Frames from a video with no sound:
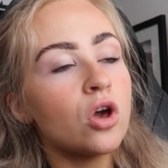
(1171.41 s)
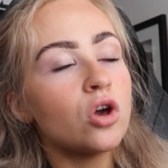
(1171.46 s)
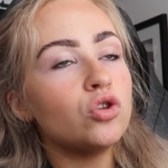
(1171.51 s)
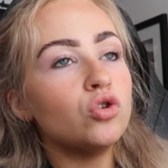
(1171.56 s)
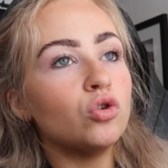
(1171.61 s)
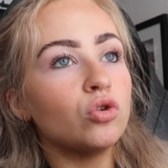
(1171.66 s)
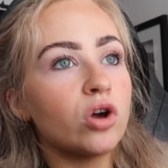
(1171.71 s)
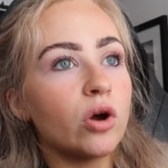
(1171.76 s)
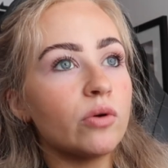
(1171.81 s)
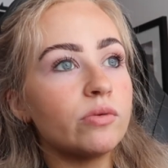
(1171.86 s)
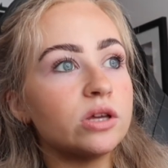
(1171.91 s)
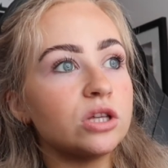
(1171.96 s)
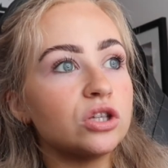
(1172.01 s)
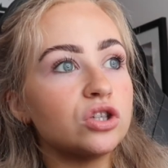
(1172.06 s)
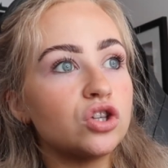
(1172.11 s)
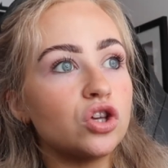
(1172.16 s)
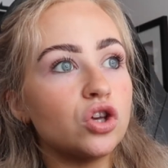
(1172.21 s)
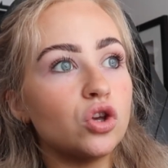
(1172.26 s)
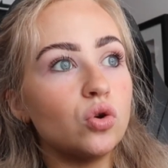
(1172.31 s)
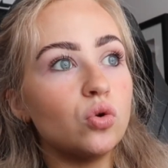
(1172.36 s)
You're going
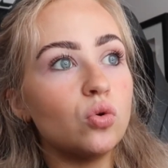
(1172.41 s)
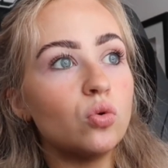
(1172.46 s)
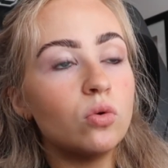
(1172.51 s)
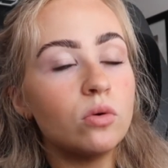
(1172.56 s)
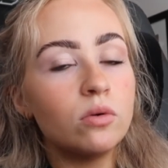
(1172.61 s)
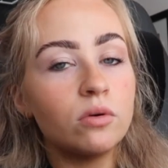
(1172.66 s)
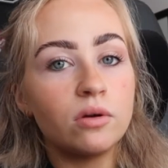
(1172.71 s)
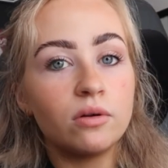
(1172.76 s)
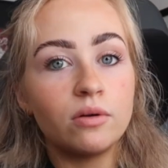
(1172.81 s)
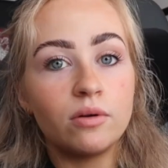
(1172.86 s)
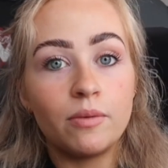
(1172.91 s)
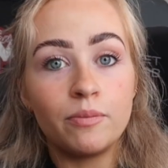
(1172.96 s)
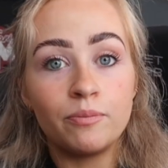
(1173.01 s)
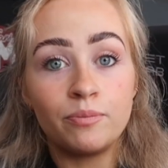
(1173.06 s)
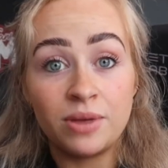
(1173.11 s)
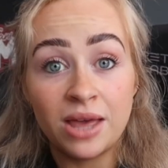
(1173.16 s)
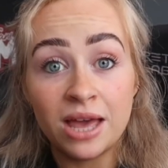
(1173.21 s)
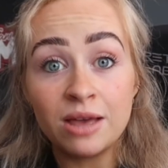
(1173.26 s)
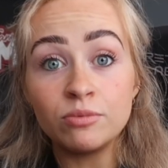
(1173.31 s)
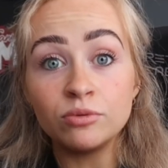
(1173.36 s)
to
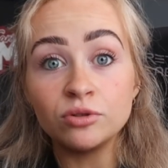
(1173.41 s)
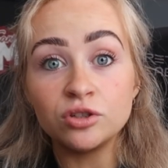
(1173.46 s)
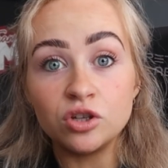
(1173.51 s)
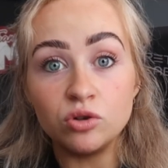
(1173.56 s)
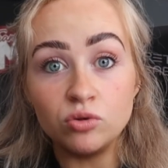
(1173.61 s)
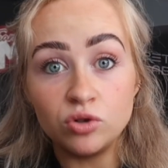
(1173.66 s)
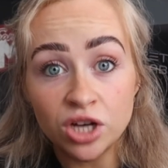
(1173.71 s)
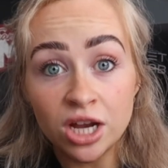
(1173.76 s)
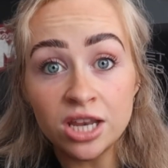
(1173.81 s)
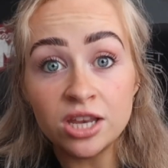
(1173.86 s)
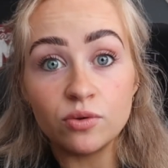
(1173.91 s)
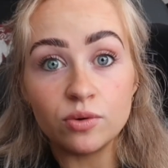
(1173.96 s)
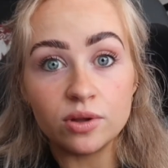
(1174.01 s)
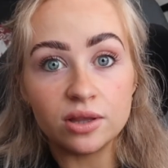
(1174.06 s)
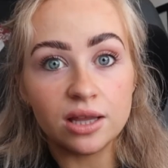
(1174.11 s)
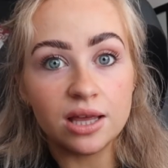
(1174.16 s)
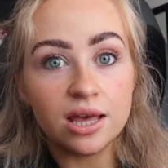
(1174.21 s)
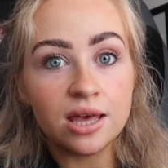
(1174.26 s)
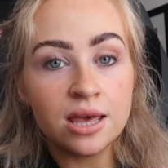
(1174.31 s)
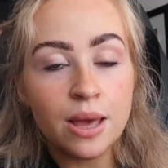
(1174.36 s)
be able to
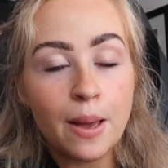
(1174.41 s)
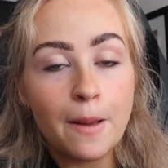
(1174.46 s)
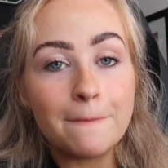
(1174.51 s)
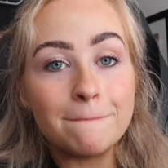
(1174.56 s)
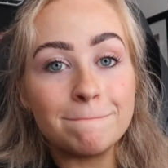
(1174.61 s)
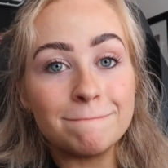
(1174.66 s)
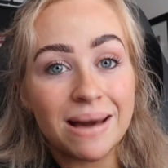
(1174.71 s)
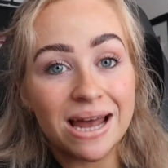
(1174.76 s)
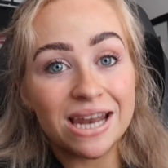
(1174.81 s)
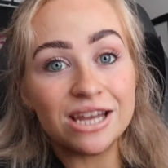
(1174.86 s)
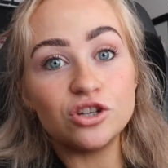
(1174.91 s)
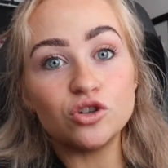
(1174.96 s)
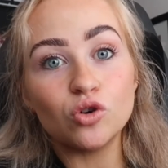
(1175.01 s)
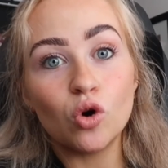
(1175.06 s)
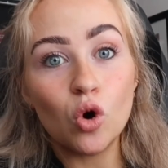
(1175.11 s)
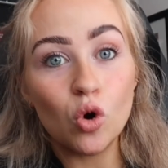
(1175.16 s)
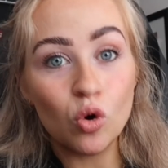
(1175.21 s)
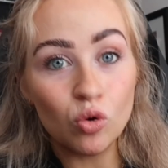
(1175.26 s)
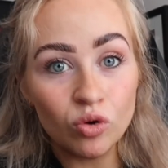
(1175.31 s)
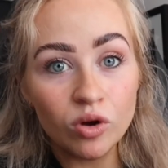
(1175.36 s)
genuinely manage your
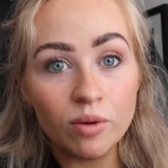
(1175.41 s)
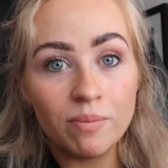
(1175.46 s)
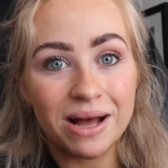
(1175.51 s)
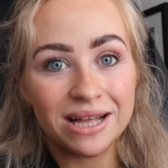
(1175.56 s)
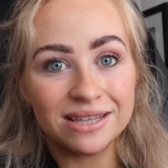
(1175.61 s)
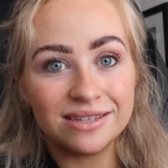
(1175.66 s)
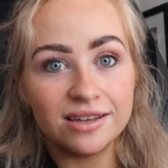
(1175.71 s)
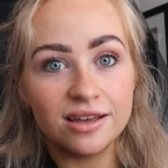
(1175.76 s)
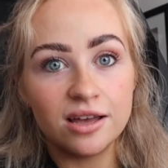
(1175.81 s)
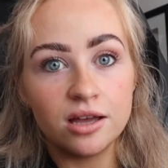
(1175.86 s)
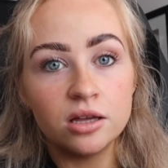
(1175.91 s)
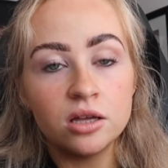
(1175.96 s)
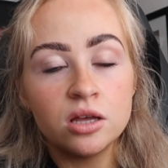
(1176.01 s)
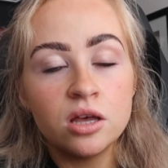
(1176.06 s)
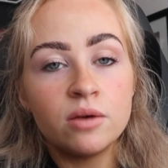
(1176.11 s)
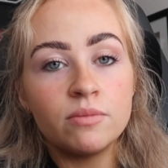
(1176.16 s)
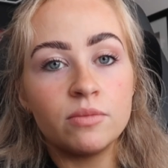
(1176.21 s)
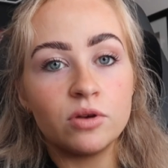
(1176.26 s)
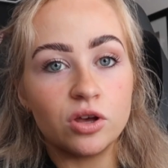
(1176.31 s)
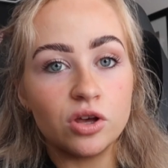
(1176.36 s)
hunger better,
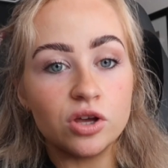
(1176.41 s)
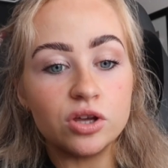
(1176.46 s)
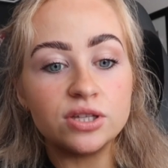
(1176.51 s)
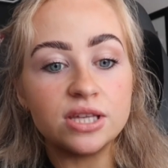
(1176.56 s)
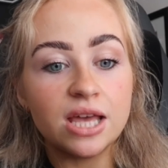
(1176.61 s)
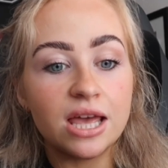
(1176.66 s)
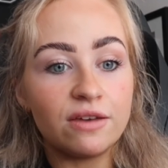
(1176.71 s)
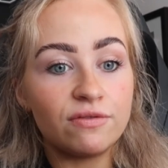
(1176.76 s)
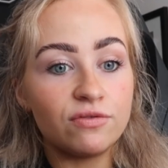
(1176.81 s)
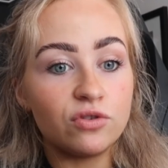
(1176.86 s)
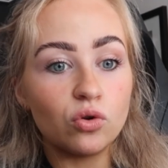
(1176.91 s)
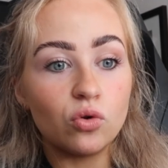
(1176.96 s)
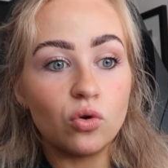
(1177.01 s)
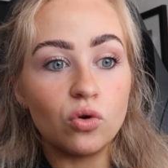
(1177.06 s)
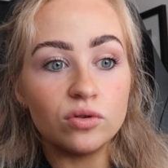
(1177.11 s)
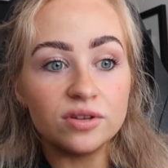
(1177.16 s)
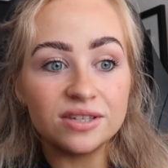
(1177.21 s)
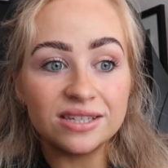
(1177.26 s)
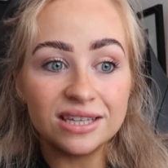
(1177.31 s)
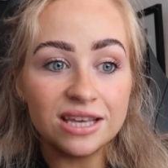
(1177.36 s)
because if
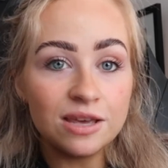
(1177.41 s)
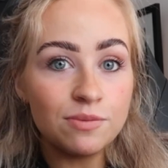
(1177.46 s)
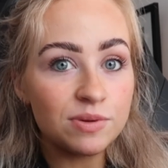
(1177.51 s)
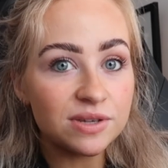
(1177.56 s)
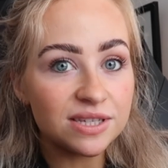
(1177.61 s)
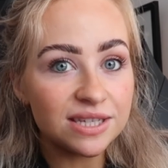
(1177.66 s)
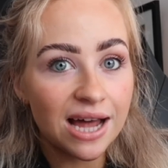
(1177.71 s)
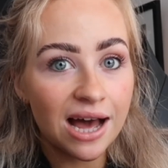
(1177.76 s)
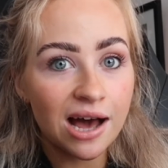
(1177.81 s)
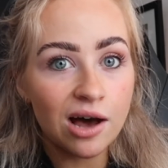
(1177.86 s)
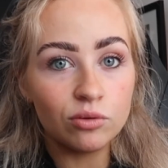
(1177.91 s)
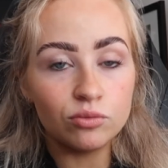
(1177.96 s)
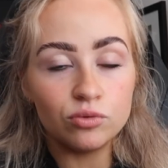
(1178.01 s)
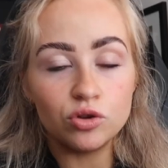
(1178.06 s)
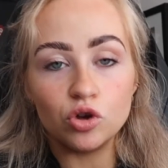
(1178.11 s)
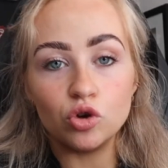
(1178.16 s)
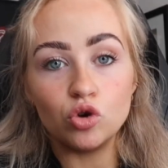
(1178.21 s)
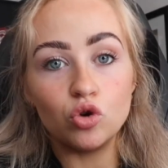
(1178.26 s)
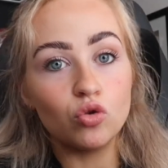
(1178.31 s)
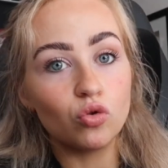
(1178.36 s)
your sleep is down,
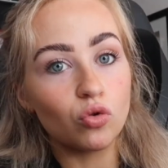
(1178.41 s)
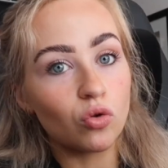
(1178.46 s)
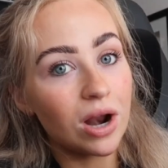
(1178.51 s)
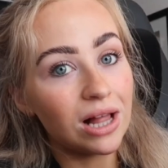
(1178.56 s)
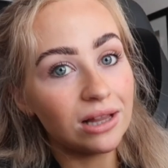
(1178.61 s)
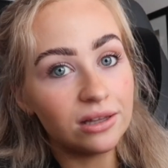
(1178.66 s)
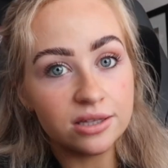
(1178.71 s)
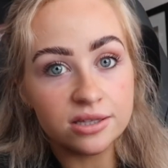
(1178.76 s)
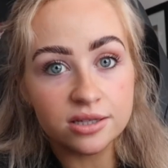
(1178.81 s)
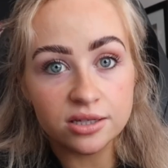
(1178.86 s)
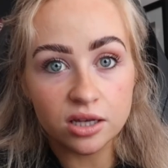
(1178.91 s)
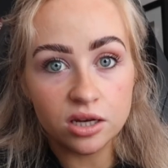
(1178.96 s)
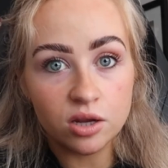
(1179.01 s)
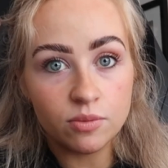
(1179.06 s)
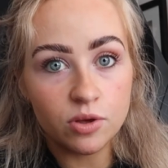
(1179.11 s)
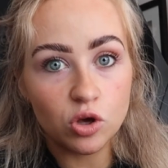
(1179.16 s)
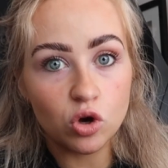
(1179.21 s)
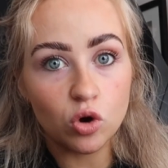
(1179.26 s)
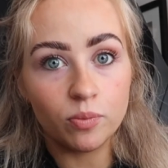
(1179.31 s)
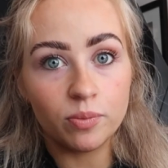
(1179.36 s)
your ghrelin's going to
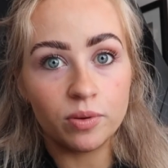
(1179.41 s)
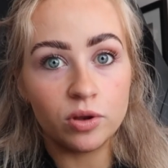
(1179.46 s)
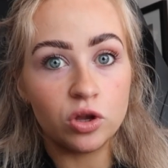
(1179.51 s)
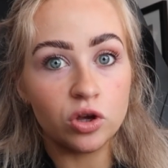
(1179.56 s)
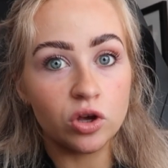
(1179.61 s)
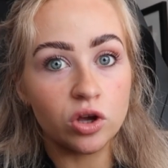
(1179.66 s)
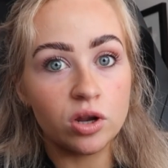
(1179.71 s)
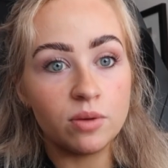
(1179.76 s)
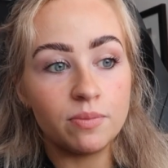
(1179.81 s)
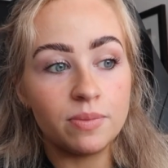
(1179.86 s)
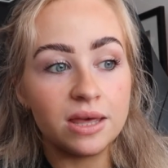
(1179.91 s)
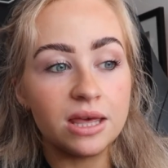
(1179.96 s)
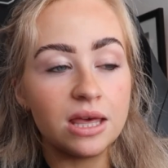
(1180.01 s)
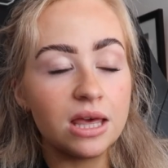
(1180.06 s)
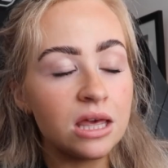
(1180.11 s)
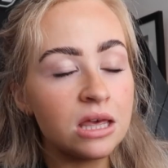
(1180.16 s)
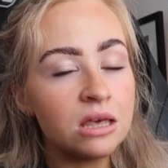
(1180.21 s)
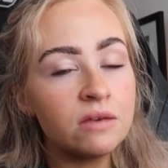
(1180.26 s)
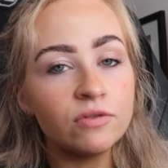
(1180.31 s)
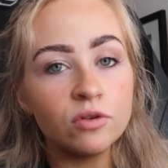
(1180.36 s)
be up and you're going to be
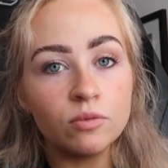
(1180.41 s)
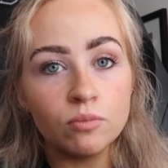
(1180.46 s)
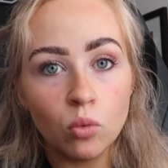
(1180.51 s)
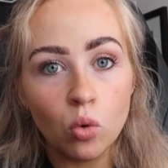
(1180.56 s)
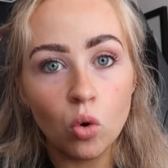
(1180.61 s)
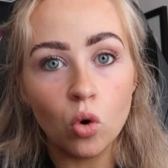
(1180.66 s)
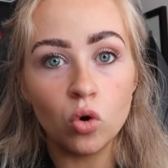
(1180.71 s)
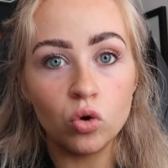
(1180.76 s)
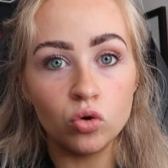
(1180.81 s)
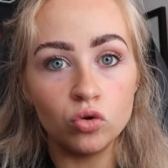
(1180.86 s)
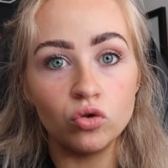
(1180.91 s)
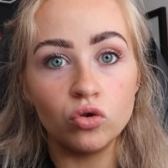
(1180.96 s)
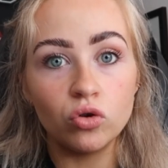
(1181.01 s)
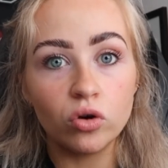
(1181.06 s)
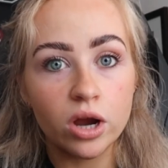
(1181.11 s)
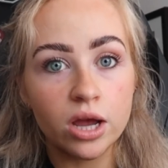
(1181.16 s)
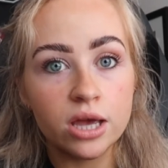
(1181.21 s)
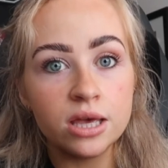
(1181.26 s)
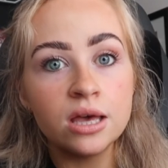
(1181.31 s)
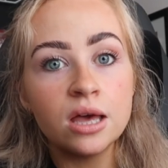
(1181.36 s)
even more
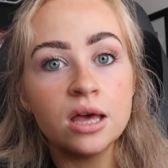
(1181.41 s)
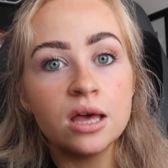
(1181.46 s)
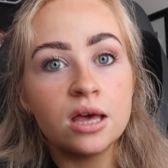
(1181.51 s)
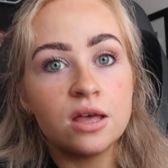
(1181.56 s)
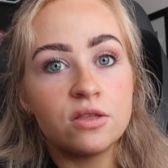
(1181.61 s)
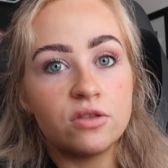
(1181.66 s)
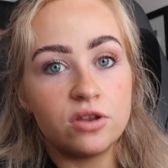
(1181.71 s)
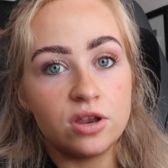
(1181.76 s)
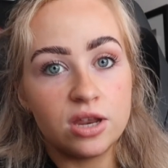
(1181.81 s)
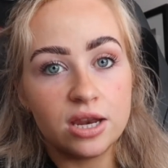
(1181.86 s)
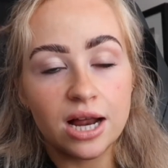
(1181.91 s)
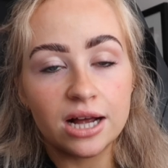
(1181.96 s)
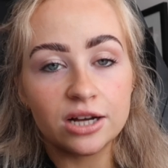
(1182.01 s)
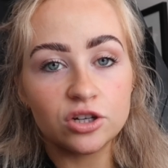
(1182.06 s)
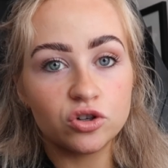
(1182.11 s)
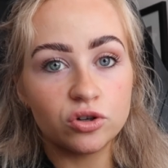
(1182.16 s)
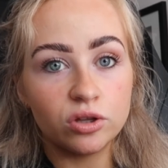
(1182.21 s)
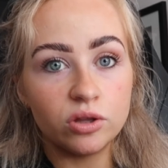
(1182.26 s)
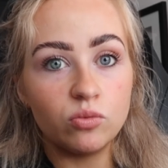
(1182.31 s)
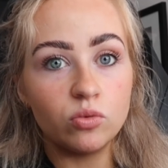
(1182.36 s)
hungry than you
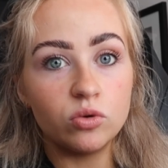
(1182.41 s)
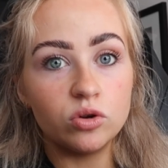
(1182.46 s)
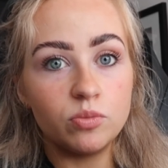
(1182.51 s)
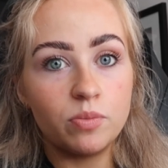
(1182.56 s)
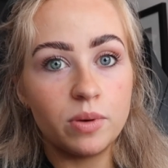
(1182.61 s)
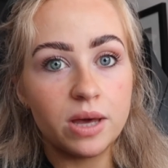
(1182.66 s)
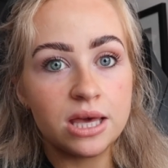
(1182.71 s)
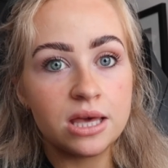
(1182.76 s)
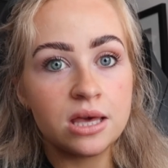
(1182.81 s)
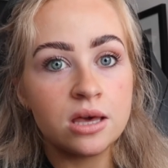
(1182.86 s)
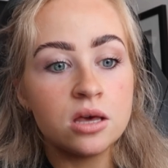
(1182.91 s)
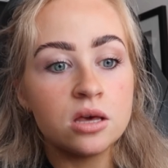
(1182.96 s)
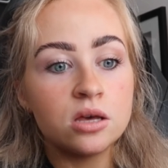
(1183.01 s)
naturally would be.